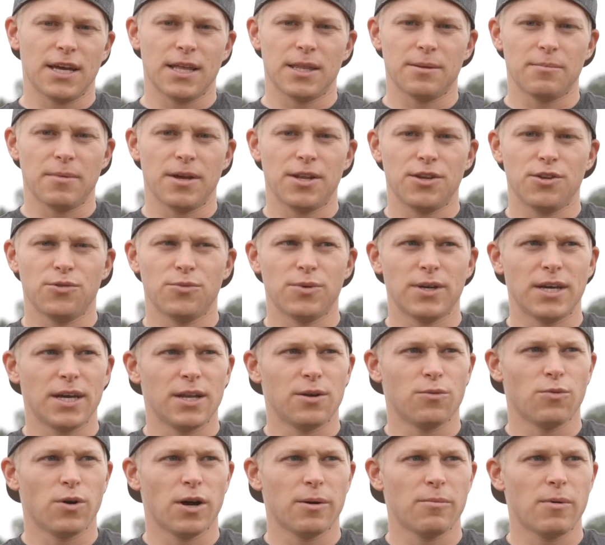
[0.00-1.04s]
on the menu we got
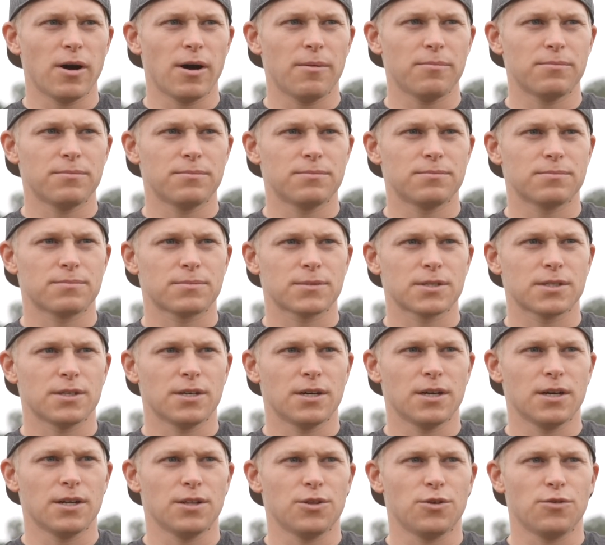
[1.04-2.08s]
a warm-up,
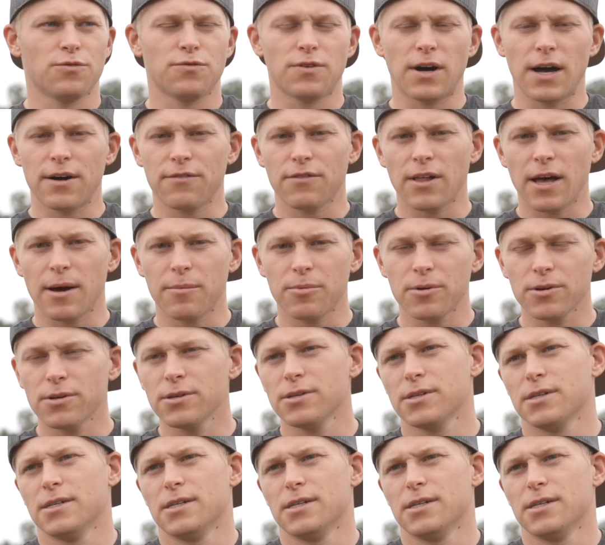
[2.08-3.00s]
a little 5-lapper,